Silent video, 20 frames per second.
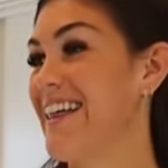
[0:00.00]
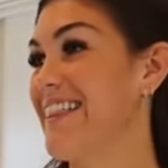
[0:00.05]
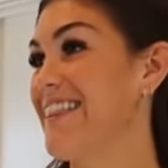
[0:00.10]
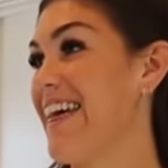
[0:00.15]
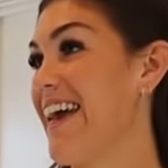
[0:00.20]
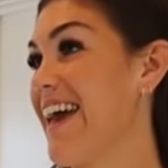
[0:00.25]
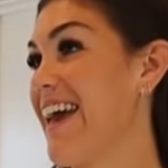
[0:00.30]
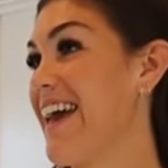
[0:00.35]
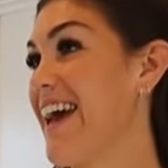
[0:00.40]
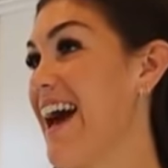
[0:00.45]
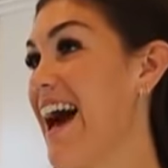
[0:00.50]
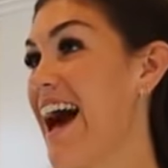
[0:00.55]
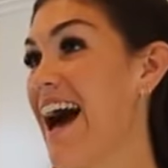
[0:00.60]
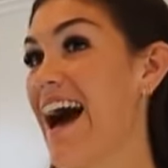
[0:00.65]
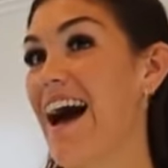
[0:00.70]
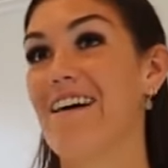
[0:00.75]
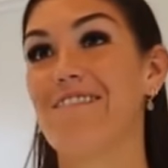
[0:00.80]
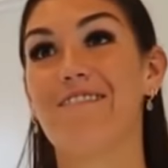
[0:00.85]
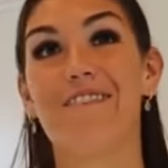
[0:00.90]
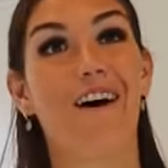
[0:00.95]
They
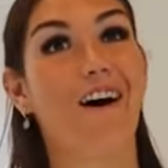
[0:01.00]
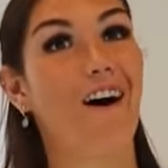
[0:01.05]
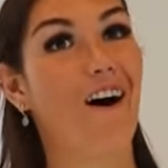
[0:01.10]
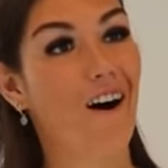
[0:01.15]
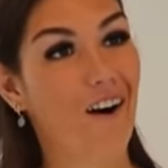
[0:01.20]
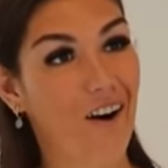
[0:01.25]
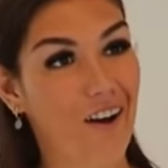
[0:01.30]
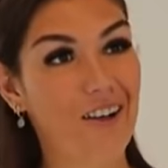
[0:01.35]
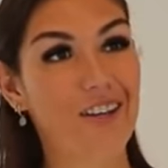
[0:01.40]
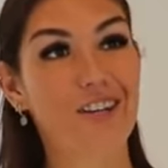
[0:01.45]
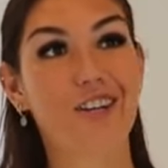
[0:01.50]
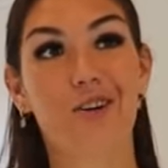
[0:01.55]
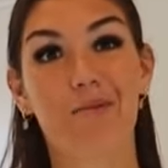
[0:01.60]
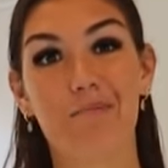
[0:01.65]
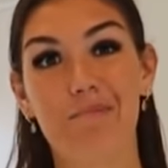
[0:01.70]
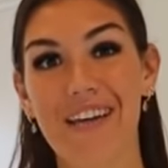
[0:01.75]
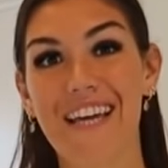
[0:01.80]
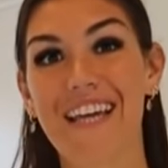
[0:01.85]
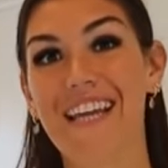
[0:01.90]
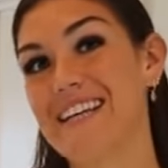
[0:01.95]
have all your
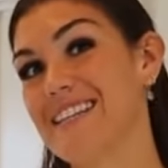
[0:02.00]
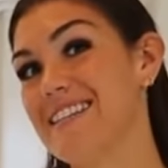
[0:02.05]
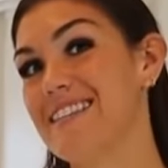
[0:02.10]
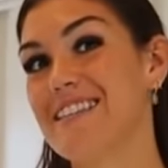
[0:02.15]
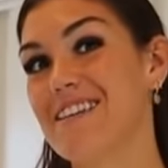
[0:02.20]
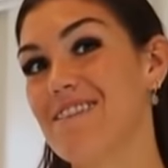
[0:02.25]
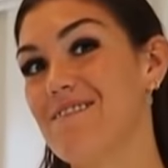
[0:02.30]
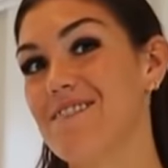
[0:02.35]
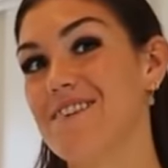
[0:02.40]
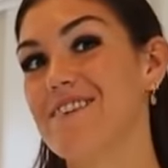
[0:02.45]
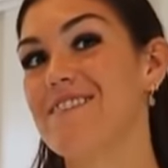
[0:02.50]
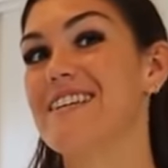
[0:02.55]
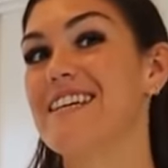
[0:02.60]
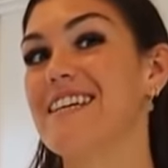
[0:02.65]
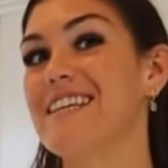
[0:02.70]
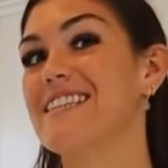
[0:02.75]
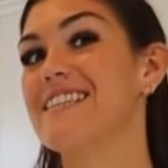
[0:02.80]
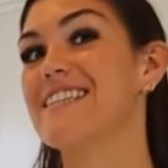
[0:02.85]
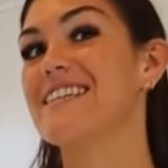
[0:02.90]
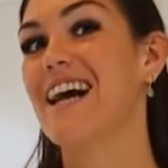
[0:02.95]
meat and seafood
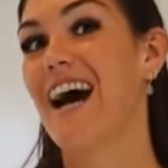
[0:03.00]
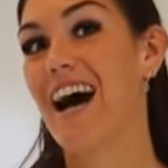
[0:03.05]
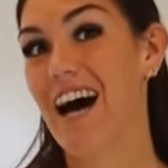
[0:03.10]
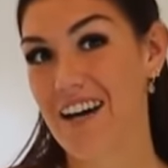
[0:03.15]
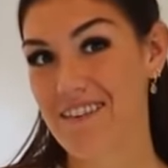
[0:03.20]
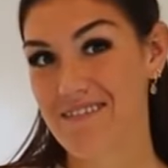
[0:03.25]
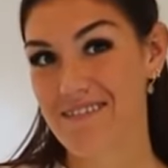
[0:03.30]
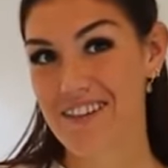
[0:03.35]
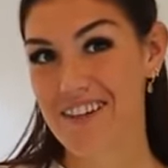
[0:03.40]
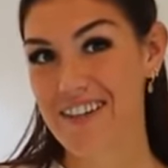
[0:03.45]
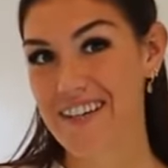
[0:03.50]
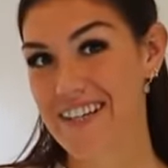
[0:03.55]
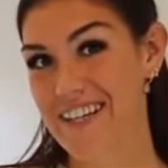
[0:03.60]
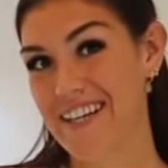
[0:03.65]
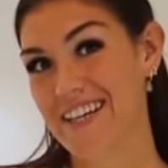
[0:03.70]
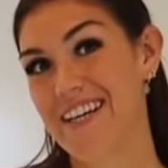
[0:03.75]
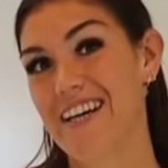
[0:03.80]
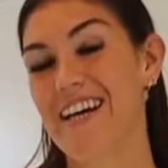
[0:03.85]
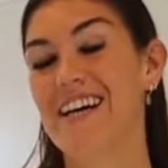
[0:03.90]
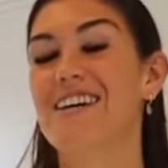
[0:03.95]
needs
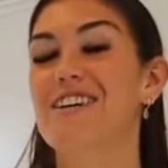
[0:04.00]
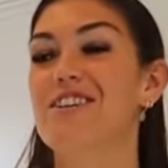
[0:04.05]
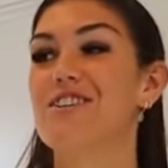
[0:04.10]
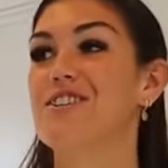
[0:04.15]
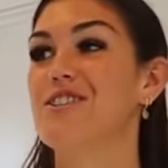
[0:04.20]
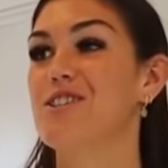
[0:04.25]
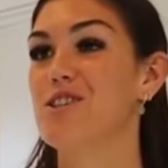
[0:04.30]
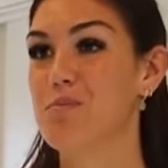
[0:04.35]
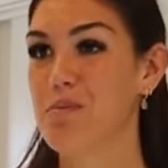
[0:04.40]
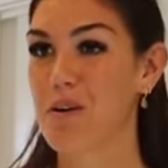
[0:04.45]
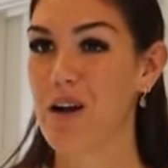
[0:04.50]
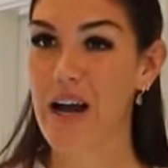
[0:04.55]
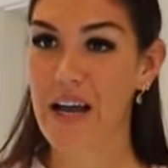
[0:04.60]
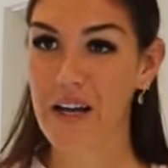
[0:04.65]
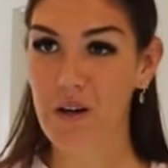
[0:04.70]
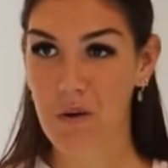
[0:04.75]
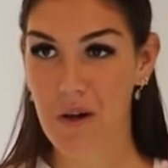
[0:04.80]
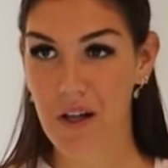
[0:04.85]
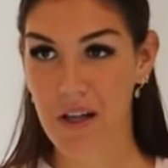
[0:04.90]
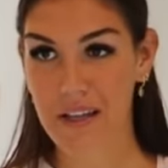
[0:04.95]
covered. Super
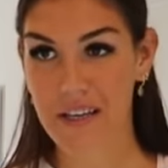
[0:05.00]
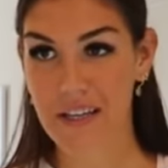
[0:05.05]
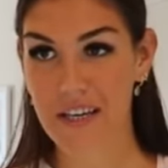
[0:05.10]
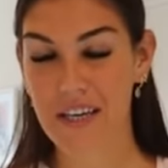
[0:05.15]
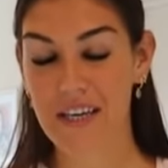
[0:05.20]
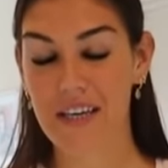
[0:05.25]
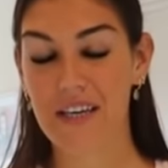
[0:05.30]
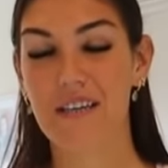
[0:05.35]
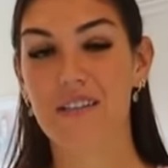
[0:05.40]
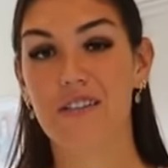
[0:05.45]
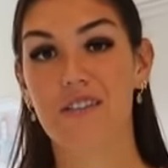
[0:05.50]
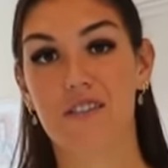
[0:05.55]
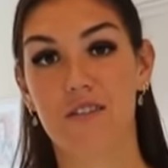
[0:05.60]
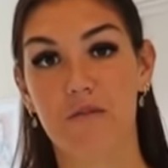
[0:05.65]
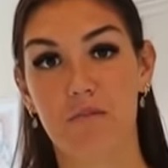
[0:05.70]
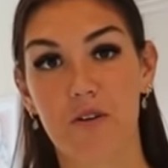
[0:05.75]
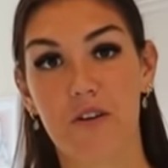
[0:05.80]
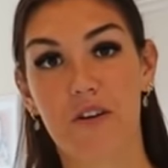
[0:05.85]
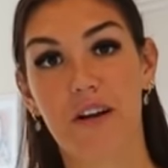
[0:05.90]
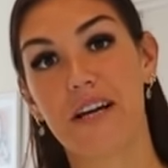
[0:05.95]
high quality,
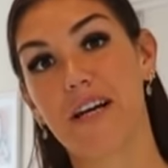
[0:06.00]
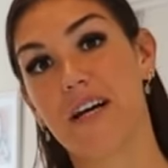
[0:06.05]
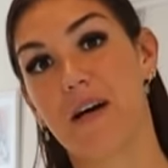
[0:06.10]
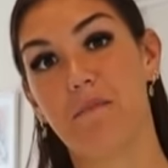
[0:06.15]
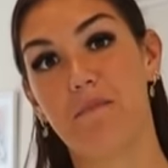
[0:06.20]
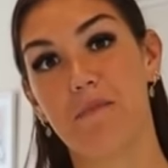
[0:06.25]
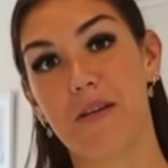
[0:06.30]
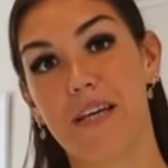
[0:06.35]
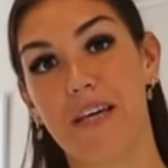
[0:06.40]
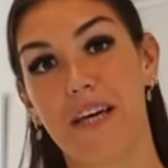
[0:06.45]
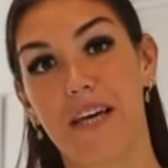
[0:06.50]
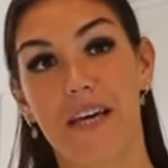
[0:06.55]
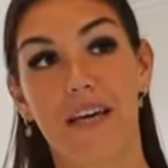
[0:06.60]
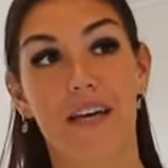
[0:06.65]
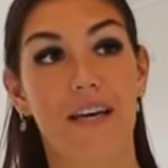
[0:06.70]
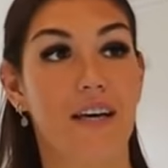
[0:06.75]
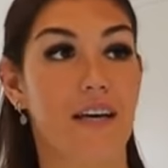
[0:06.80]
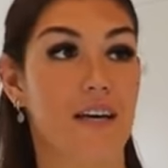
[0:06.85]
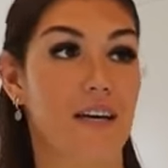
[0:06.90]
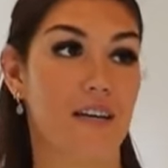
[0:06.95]
super great
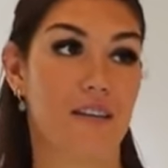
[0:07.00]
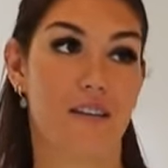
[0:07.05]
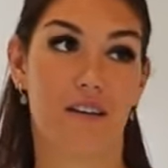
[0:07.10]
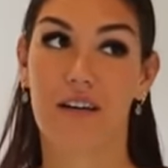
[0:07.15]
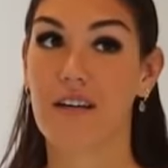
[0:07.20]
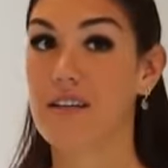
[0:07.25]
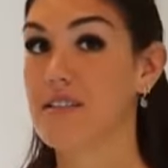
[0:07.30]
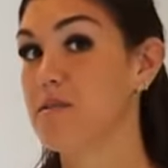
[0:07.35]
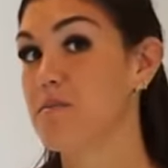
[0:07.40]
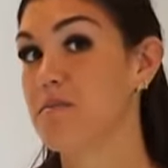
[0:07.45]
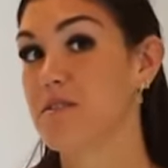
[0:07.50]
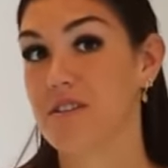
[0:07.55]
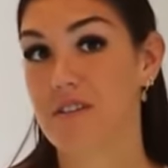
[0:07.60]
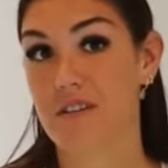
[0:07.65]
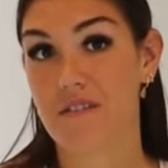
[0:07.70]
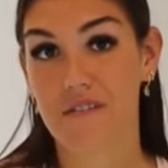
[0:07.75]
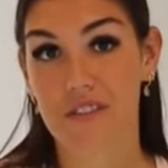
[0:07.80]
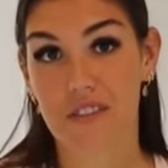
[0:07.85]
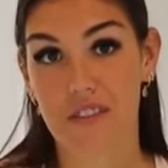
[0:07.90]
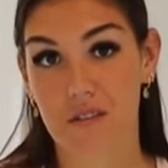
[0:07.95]
company. Their customer
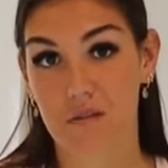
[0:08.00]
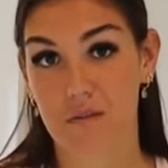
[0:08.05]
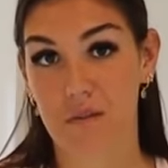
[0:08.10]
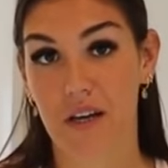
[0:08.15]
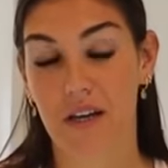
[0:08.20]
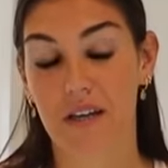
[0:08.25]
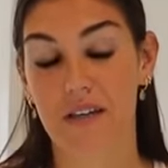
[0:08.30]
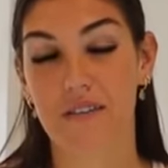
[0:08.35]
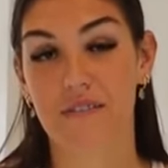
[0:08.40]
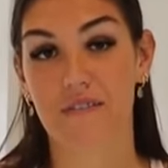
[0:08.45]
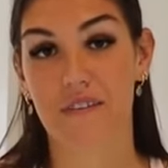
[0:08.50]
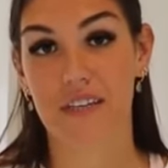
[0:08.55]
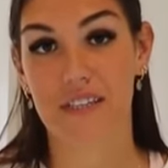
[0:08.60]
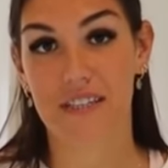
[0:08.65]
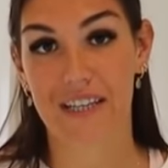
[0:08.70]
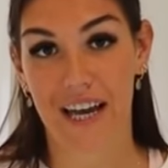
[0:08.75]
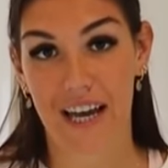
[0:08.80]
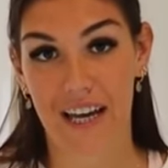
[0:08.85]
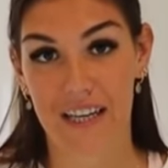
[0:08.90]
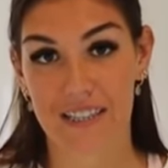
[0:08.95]
service as well is
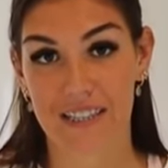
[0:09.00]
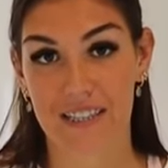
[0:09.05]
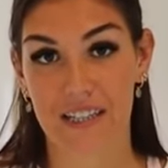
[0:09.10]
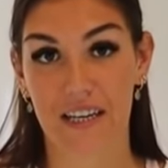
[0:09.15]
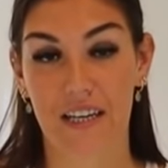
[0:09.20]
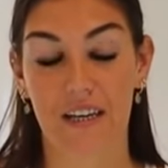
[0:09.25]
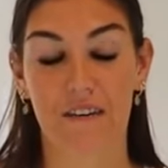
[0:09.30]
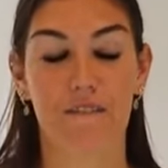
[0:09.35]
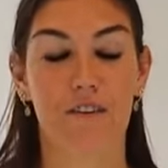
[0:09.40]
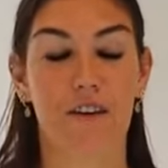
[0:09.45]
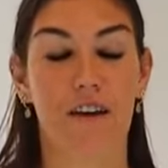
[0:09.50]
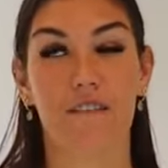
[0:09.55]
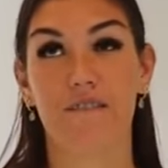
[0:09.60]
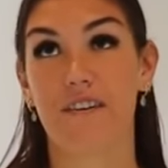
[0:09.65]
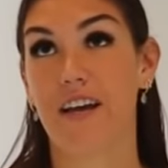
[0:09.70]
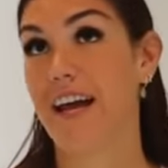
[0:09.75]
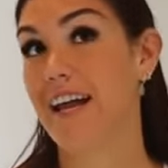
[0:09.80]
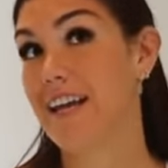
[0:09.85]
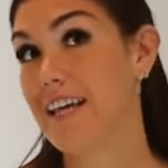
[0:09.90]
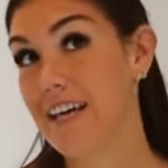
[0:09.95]
fantastic. If you
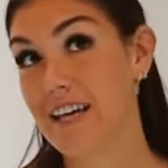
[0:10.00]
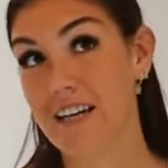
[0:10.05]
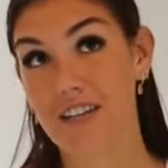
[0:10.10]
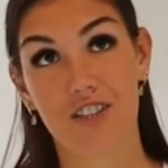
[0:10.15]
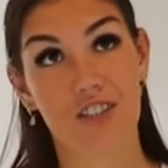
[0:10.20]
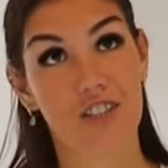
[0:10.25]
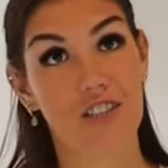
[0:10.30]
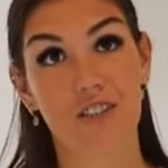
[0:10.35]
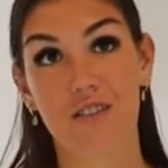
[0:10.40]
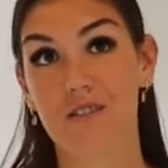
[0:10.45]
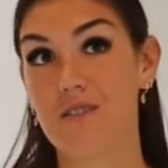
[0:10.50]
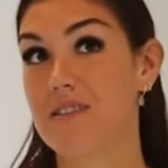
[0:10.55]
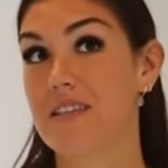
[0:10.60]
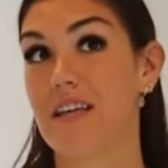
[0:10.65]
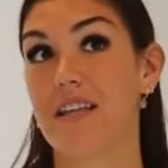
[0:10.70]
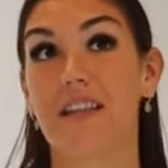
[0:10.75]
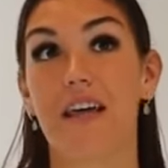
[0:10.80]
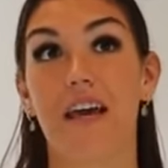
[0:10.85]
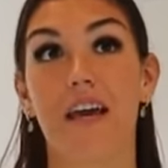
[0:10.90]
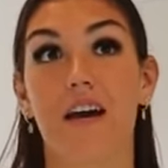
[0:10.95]
have any issues,
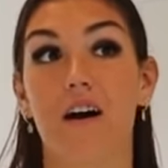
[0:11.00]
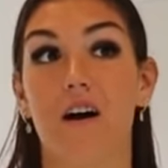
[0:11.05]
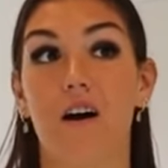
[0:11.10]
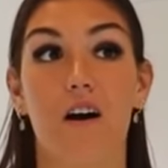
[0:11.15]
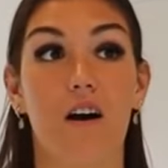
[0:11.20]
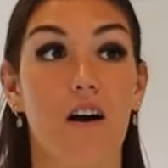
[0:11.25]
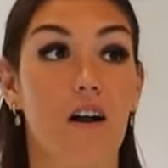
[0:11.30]
they'll